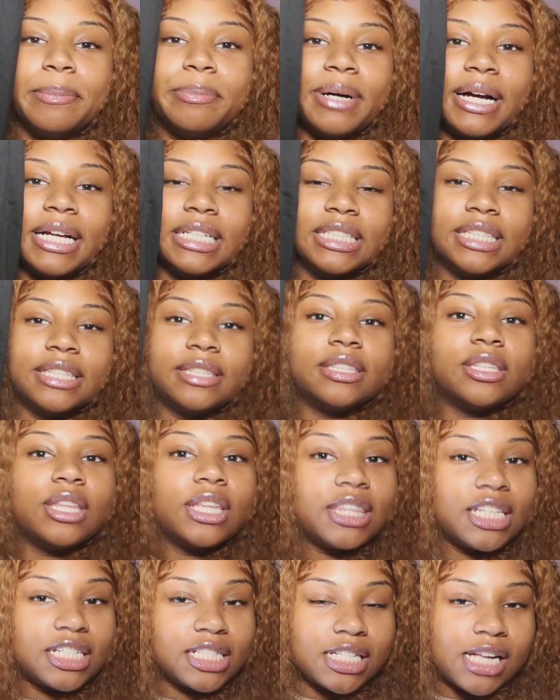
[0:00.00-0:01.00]
But
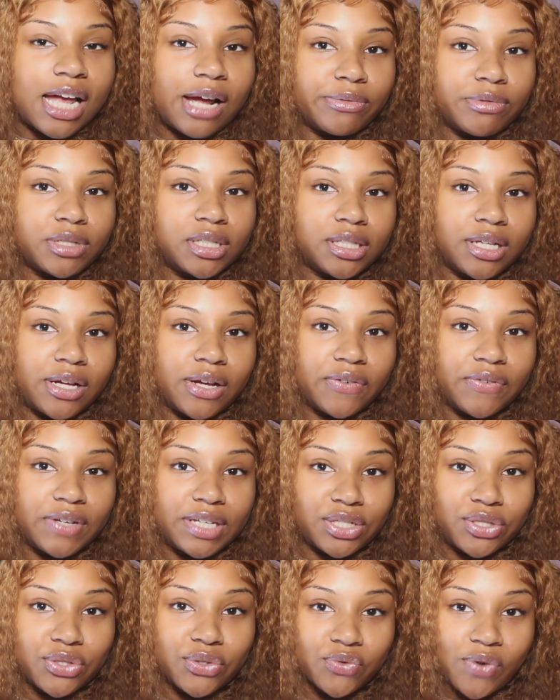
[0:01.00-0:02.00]
the thing that I really love
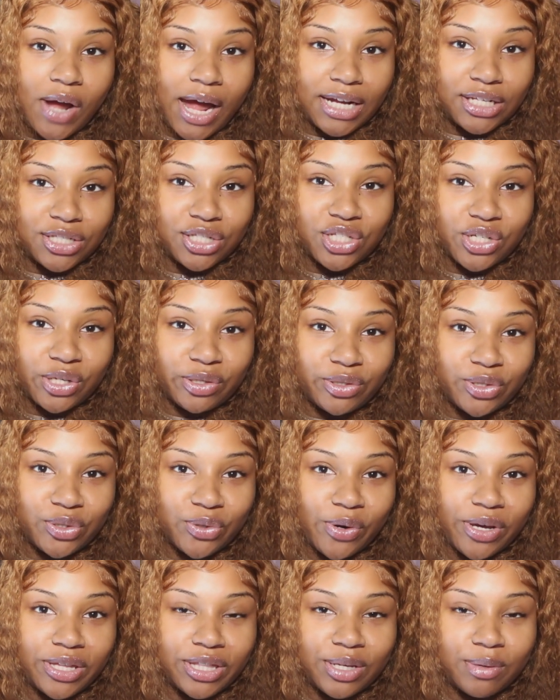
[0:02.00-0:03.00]
is the
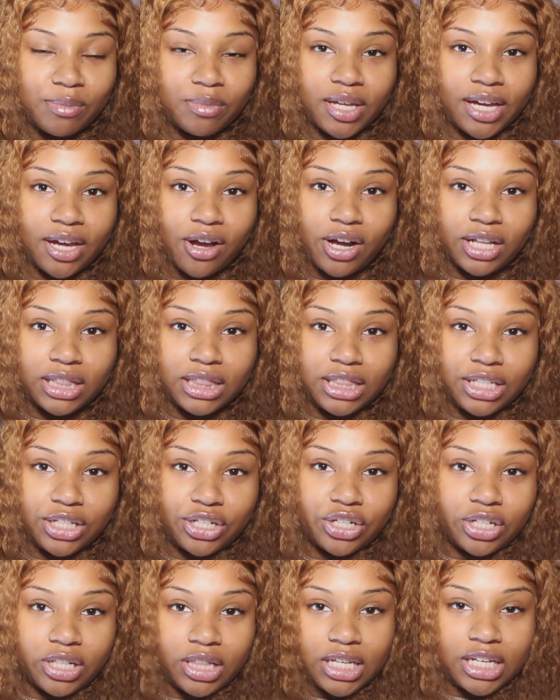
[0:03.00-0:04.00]
rhinestones on them. They are
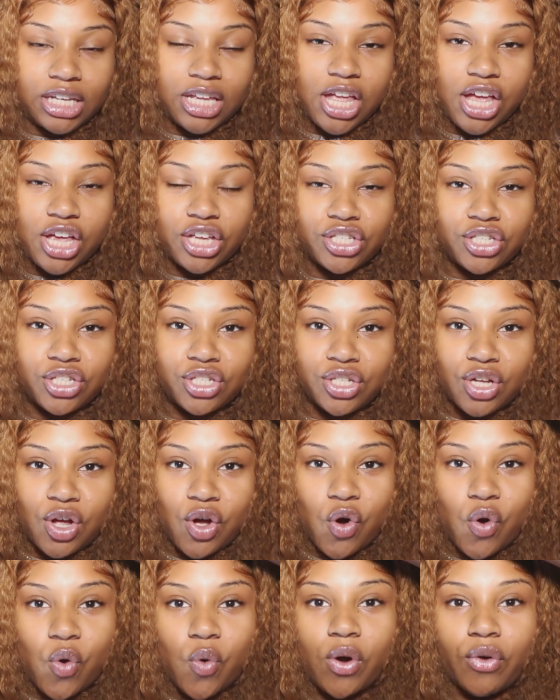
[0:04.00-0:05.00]
literally
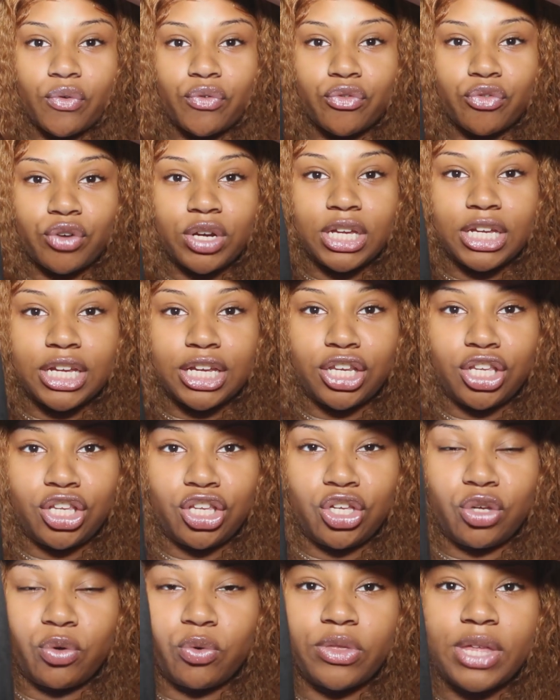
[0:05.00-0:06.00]
so freaking
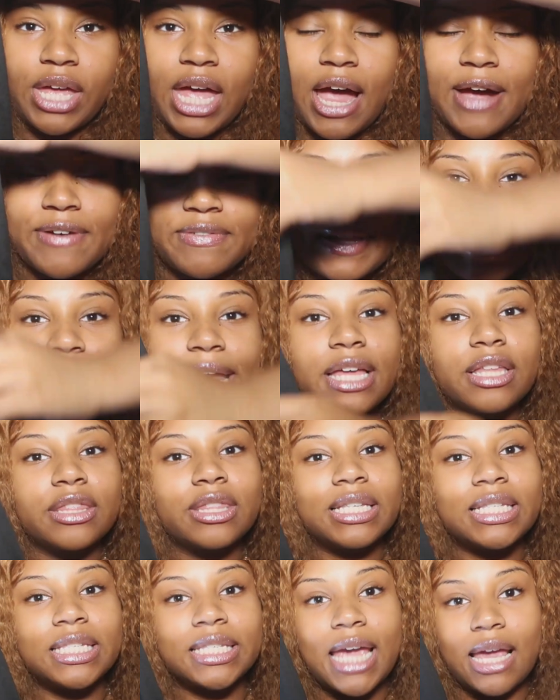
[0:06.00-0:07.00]
cute. They have
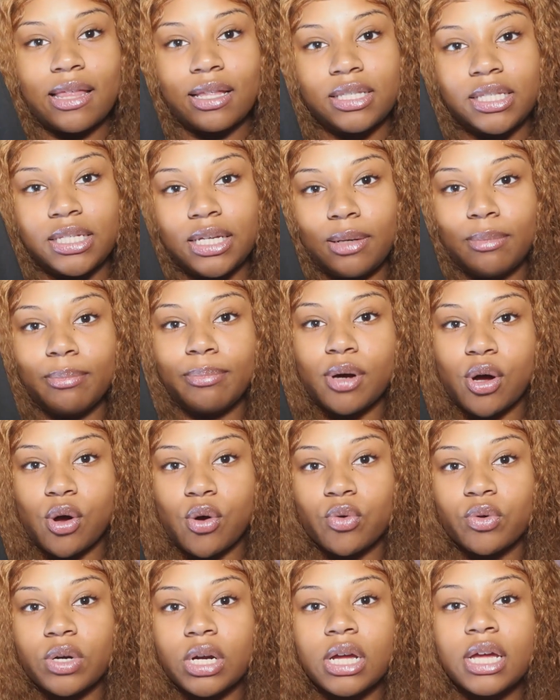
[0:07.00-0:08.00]
like the skeleton
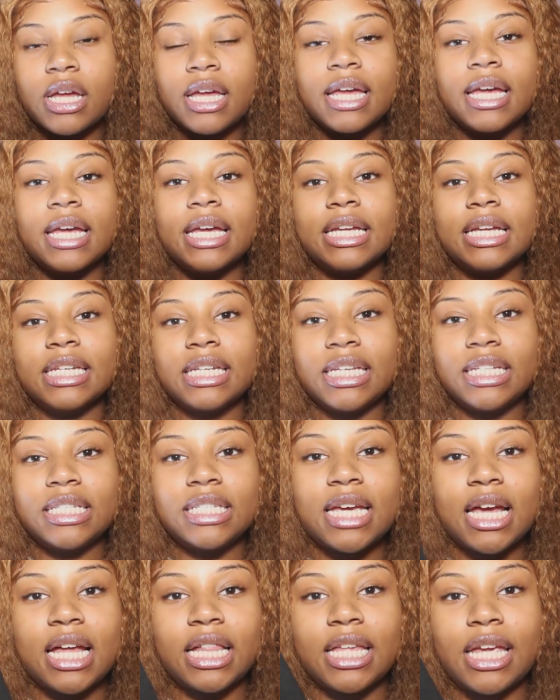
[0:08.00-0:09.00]
bone
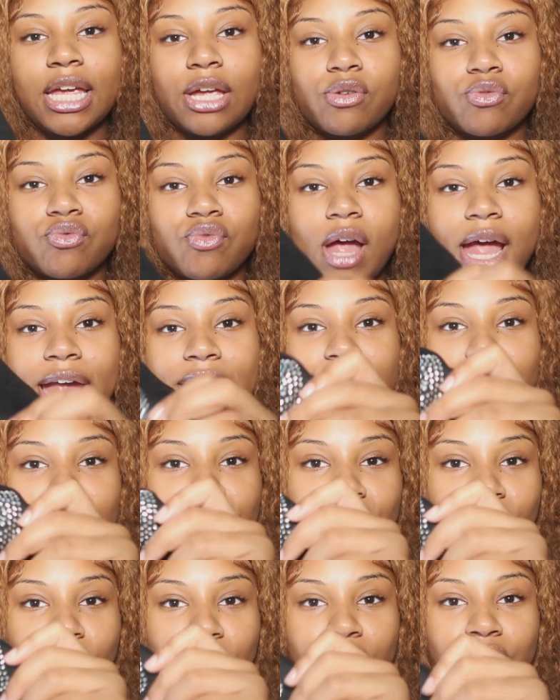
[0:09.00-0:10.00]
detailing
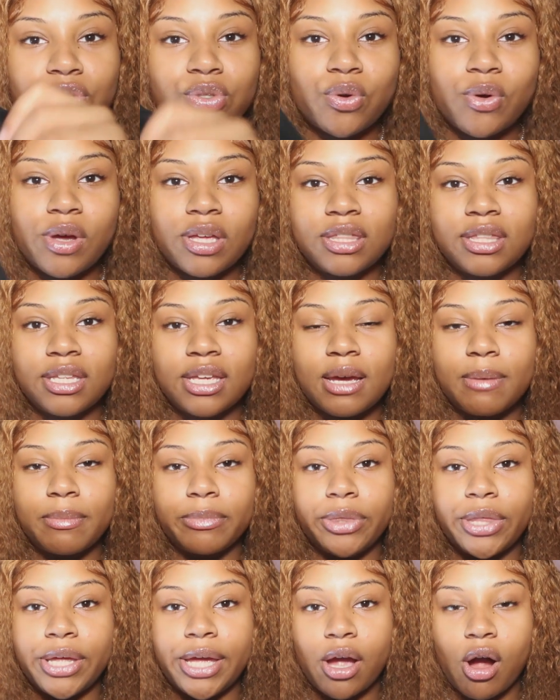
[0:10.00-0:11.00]
rhinestones on
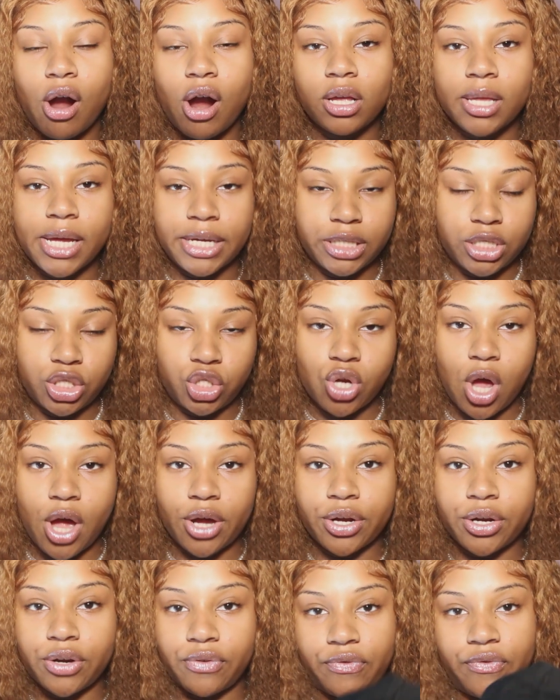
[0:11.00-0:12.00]
them. They are like the
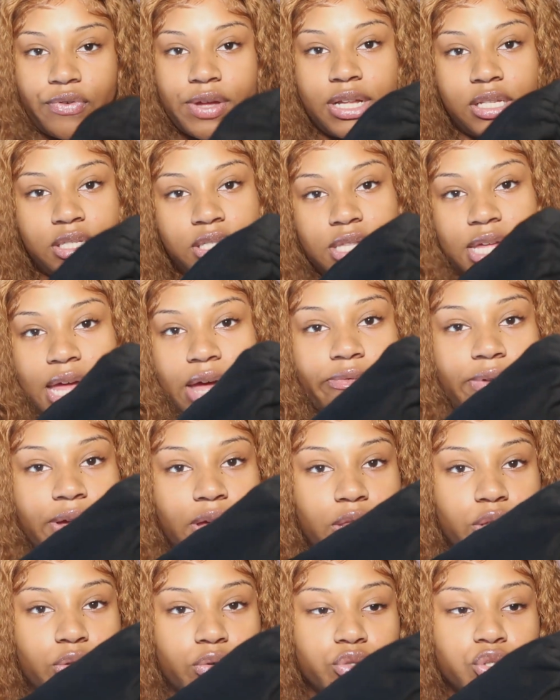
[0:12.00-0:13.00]
jogger fits. They have
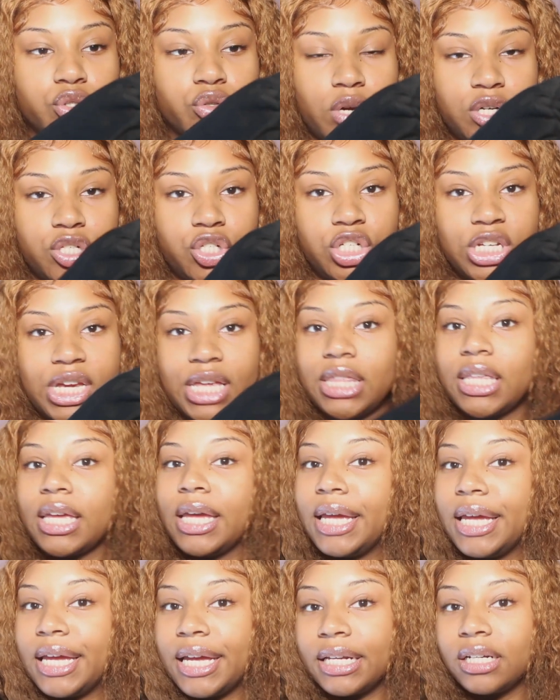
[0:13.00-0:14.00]
like a little scrunchie at
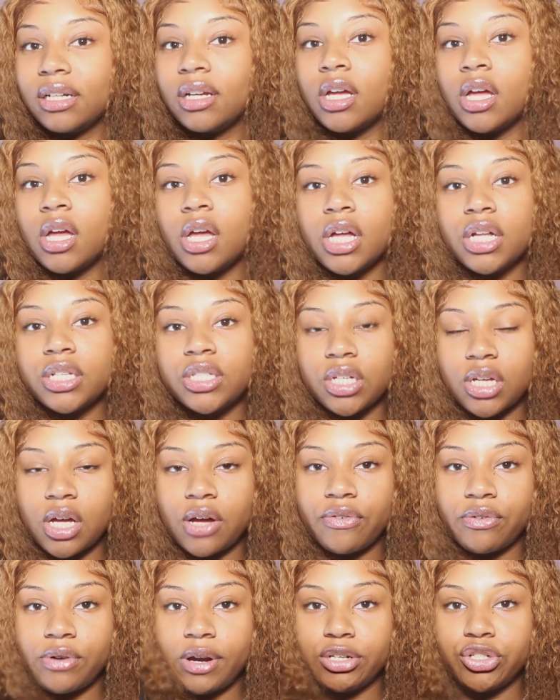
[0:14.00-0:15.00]
the end to
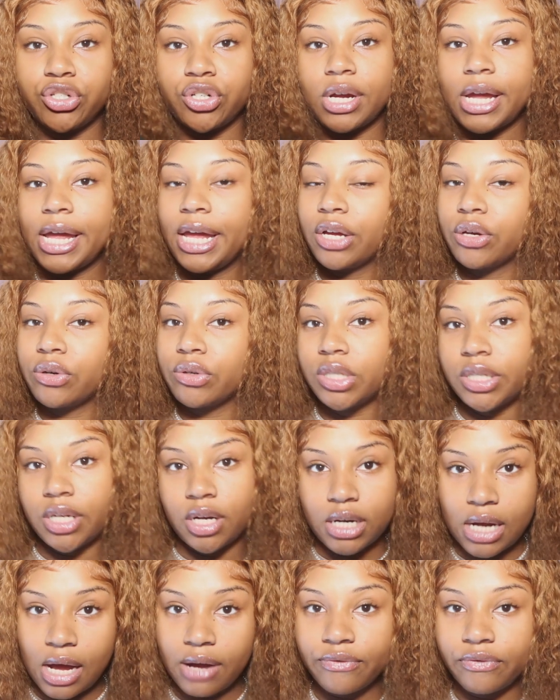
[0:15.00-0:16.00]
cuff around your ankles.
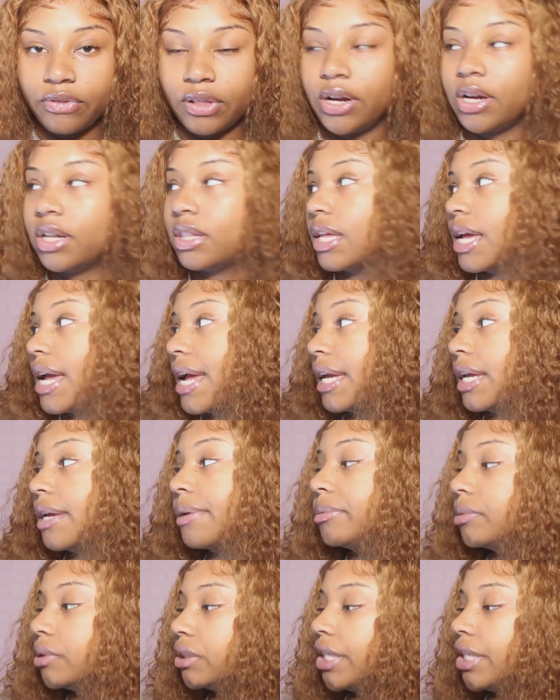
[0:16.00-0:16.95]
They're not flare leg.